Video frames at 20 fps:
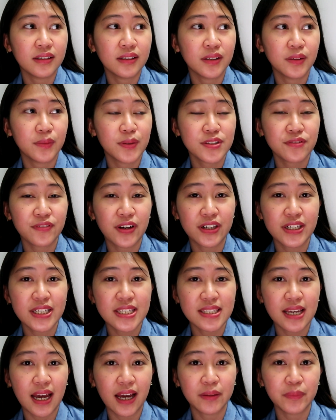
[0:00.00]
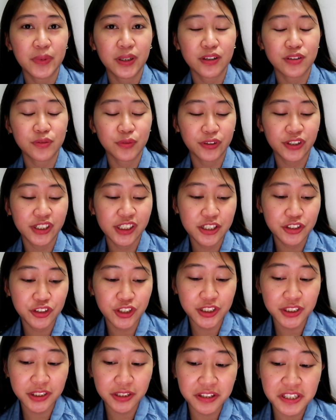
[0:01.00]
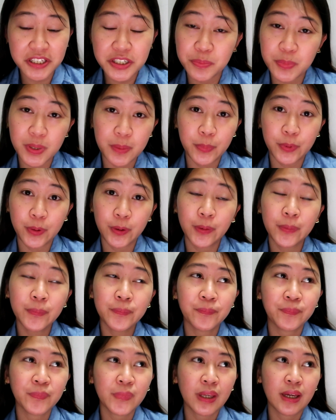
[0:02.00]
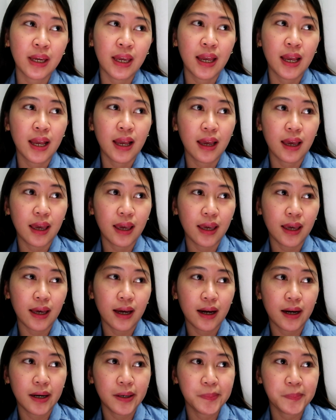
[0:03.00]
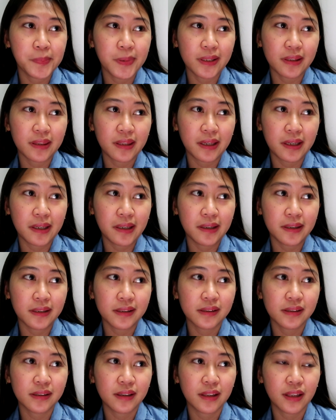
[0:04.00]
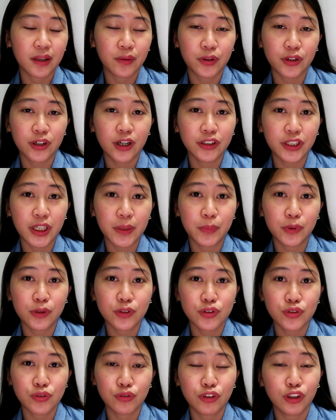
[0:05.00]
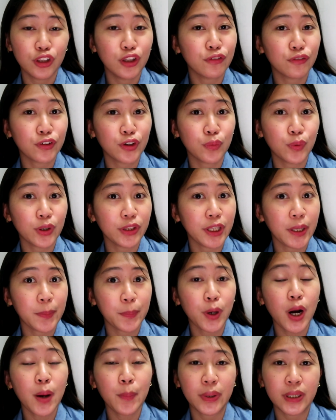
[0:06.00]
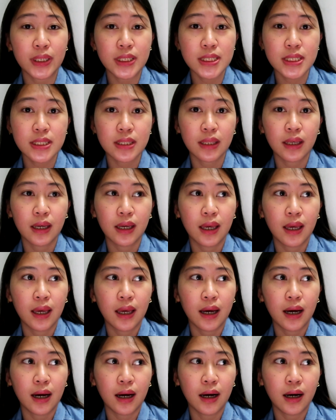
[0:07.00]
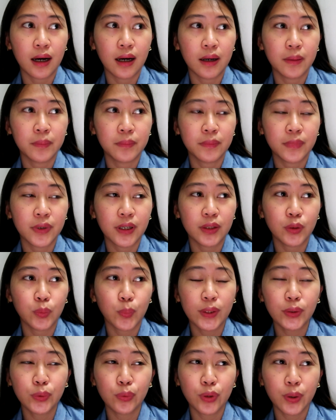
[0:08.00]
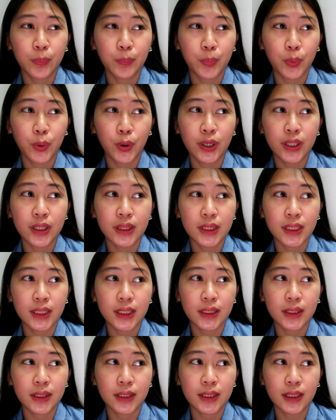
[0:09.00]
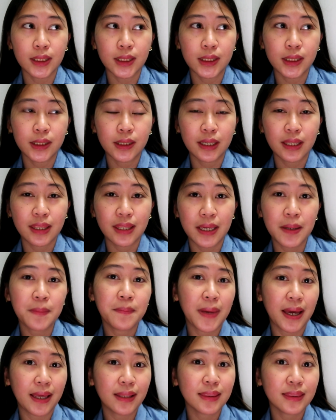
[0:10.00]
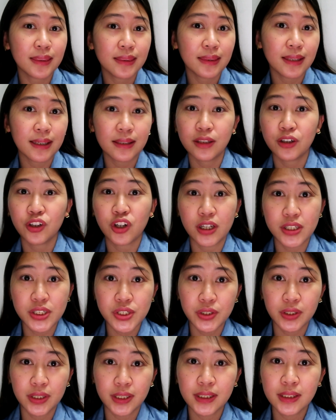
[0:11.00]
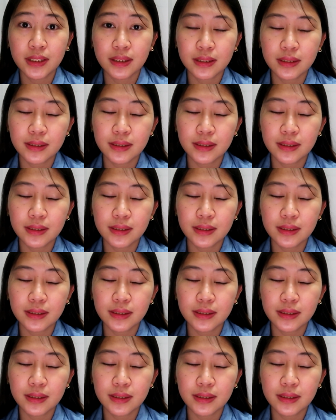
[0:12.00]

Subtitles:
It was very sad because we really trusted these people, but they were not able to deliver what they promised. It went to the point that they met at the consulate,